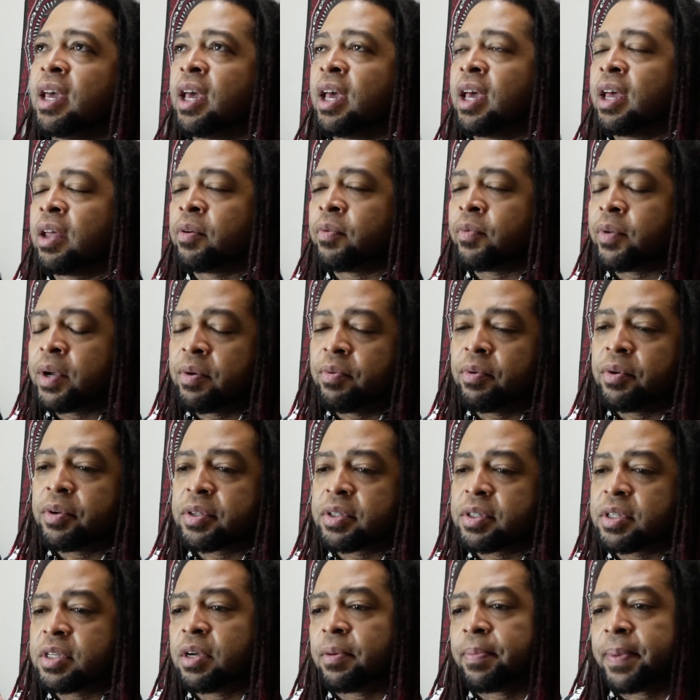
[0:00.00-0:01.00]
and we will
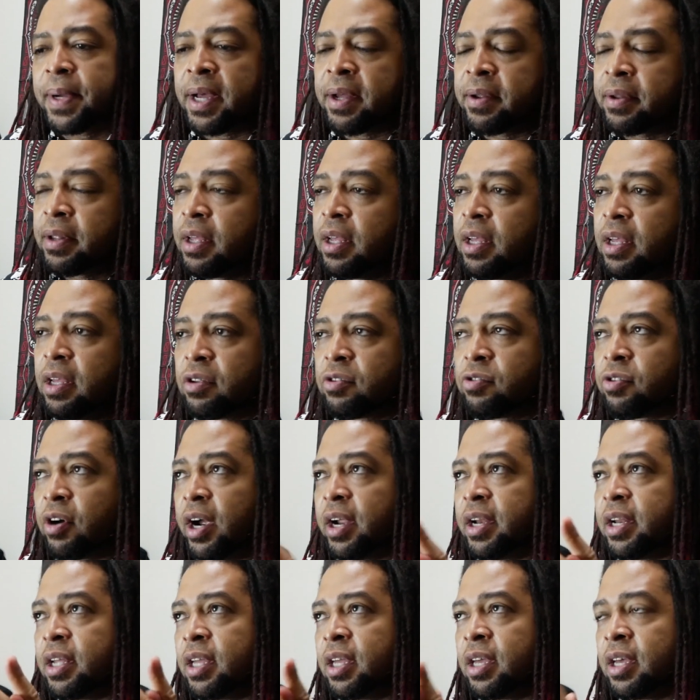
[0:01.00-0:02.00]
see about
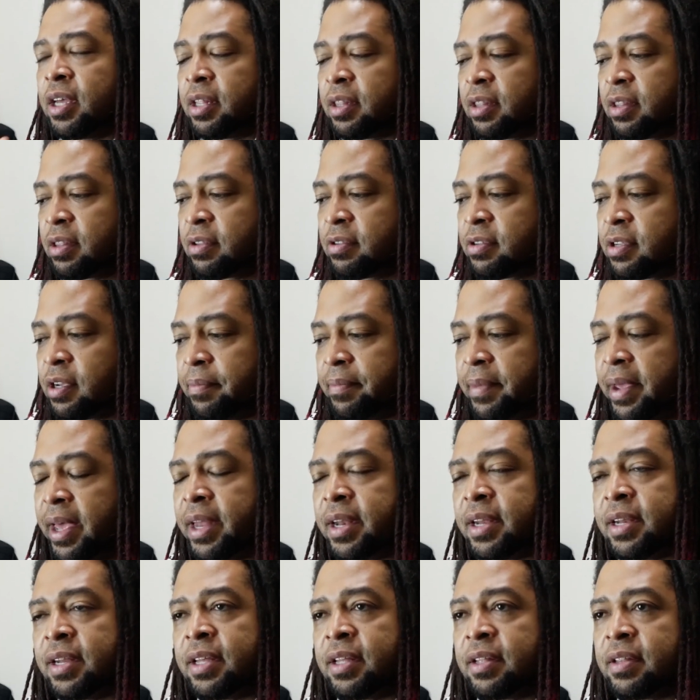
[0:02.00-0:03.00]
trying to get some
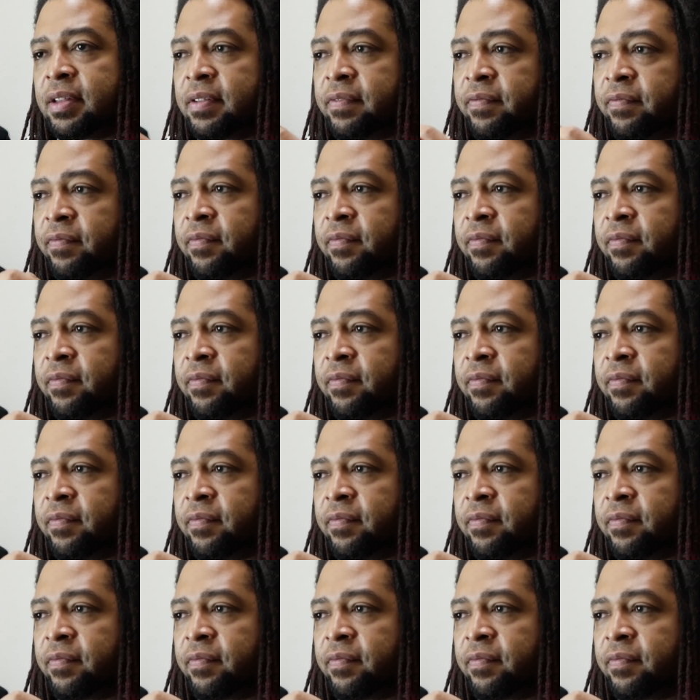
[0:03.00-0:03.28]
edited